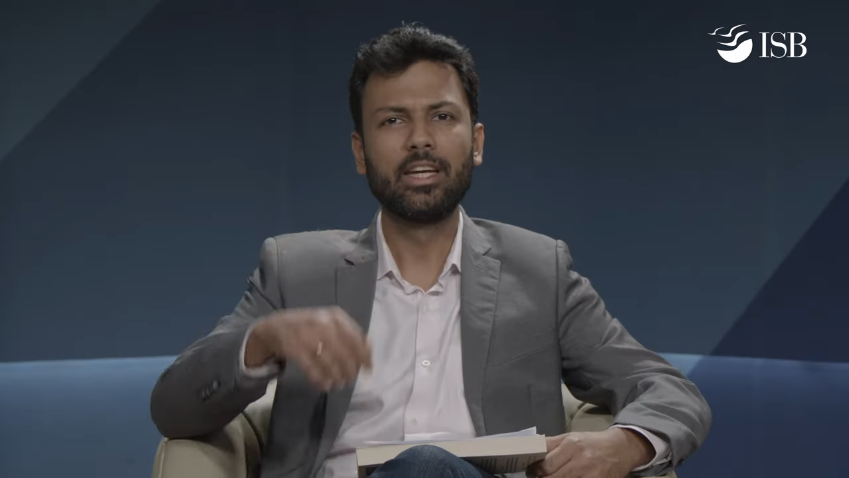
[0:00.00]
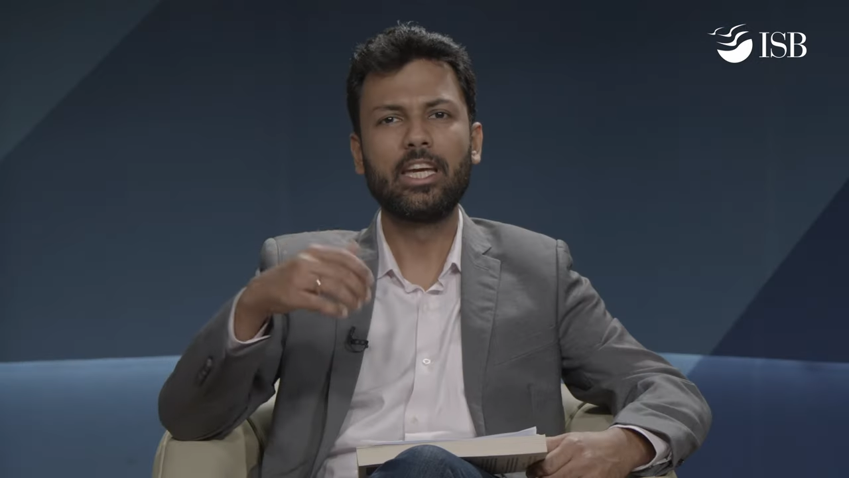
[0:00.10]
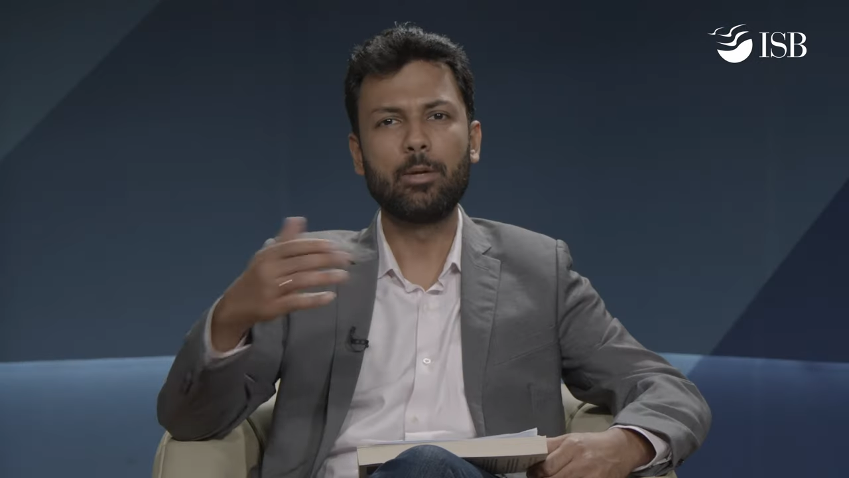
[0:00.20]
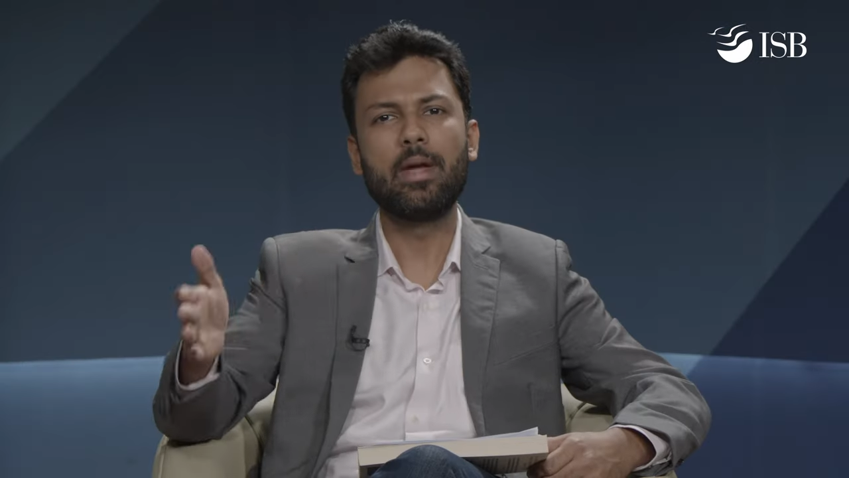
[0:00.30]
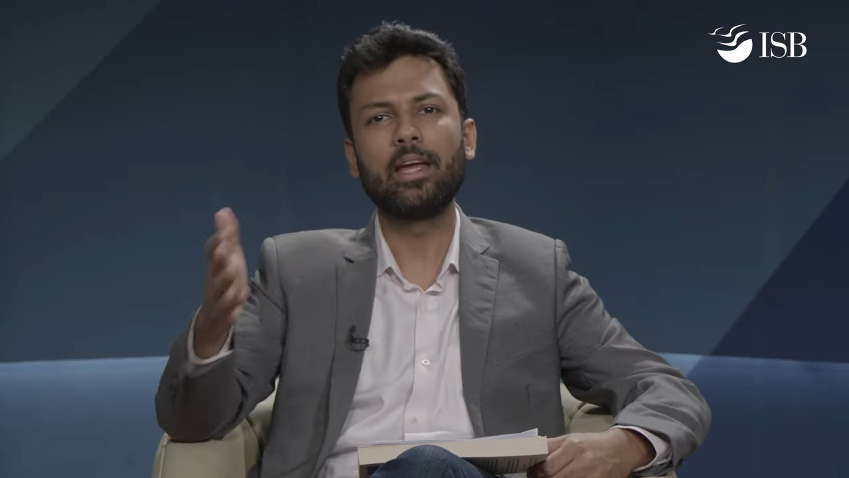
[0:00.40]

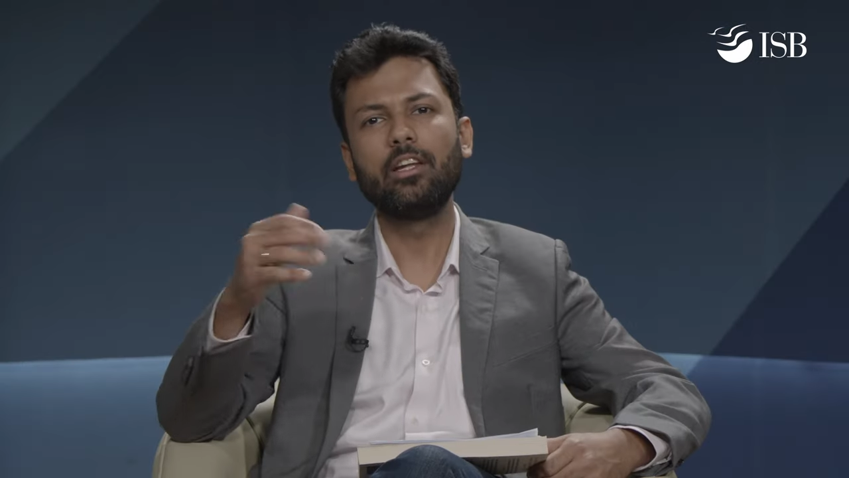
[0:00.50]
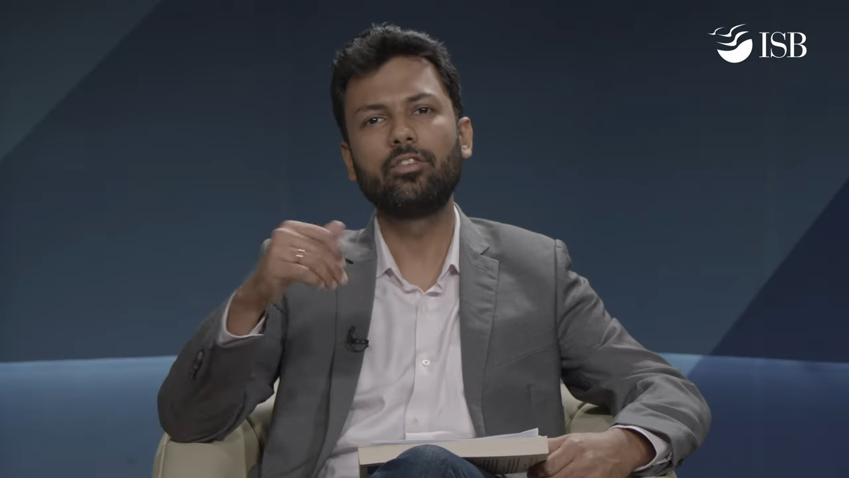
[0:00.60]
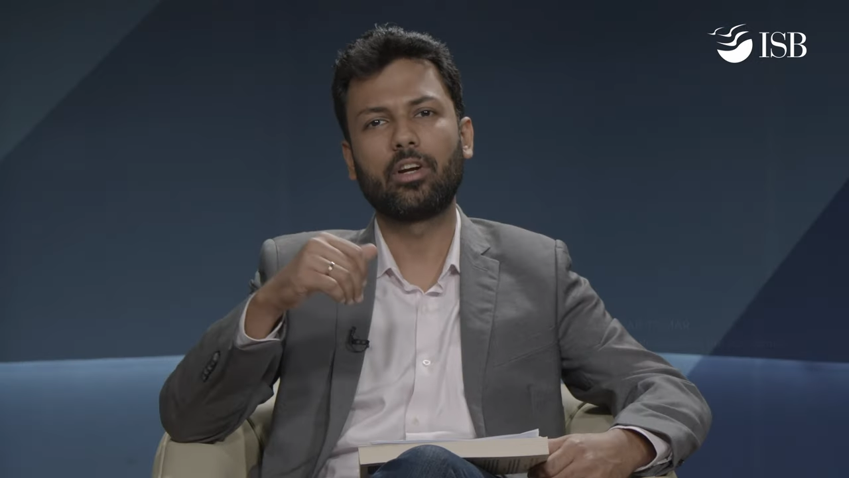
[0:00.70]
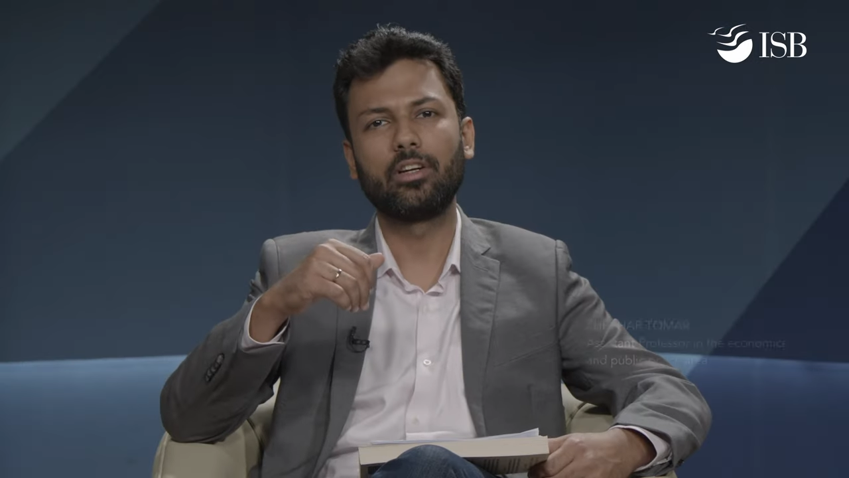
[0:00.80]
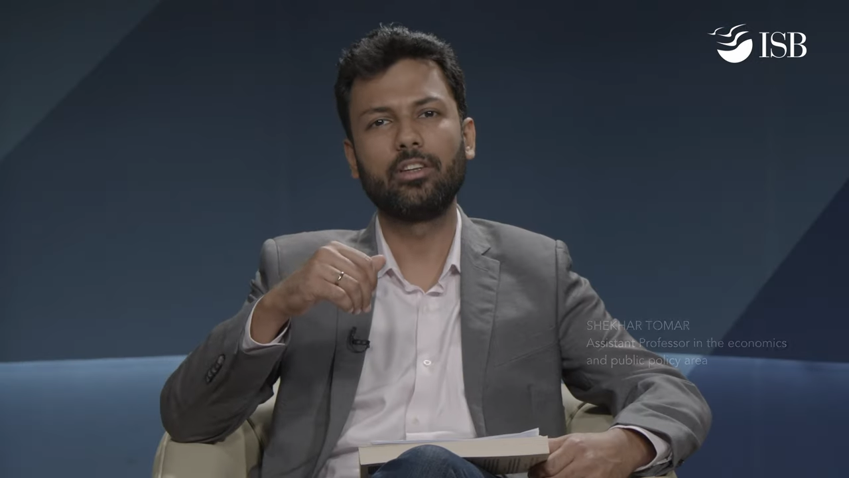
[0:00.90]
He mainly
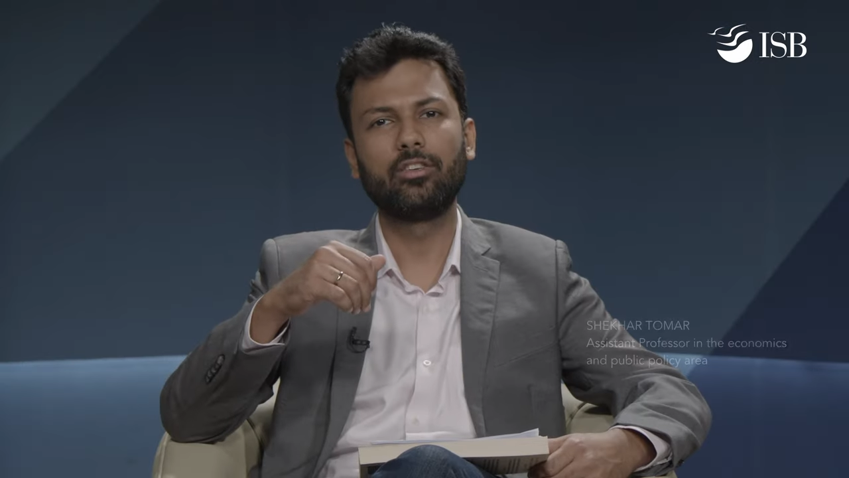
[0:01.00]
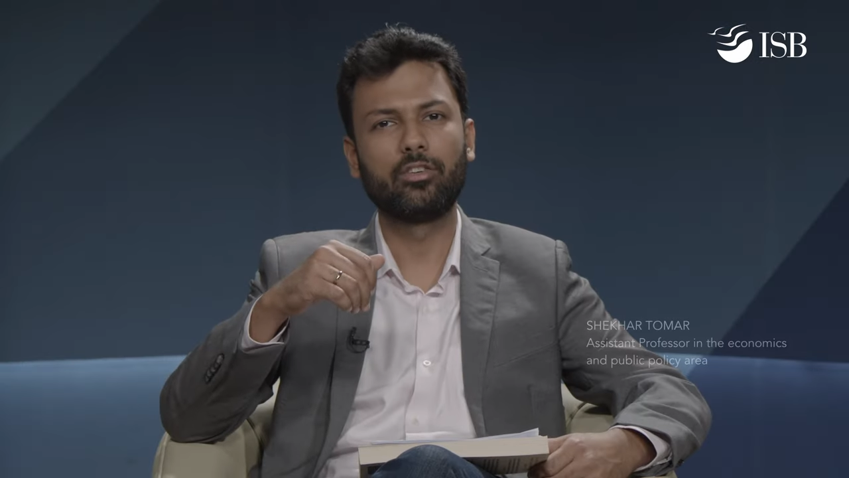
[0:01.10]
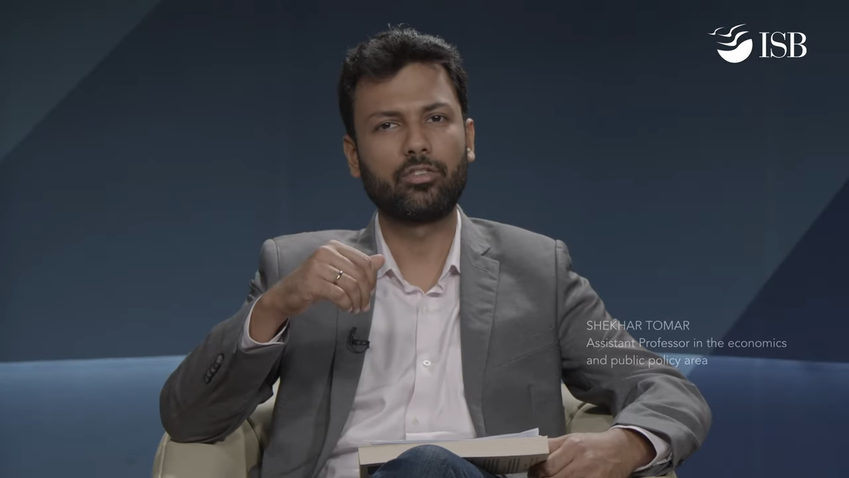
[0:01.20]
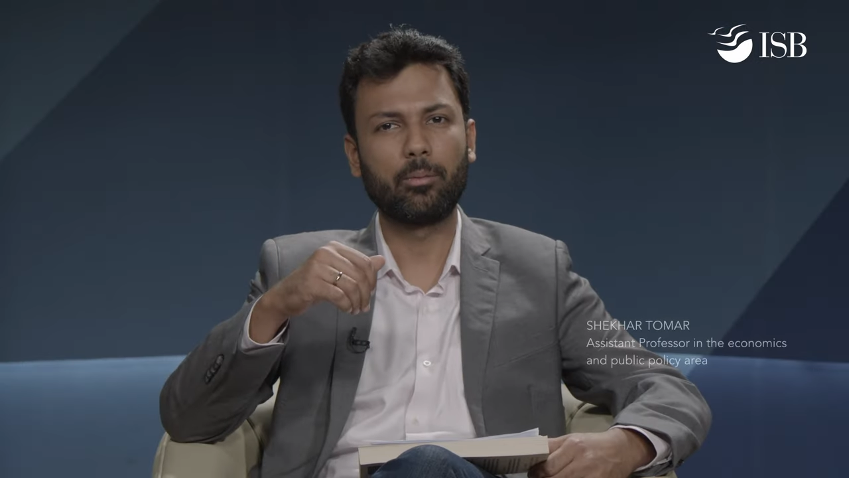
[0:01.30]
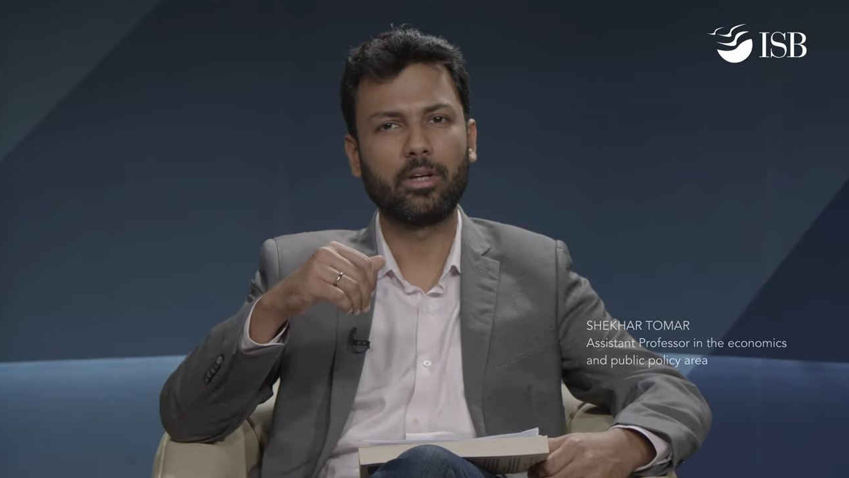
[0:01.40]
studies systemic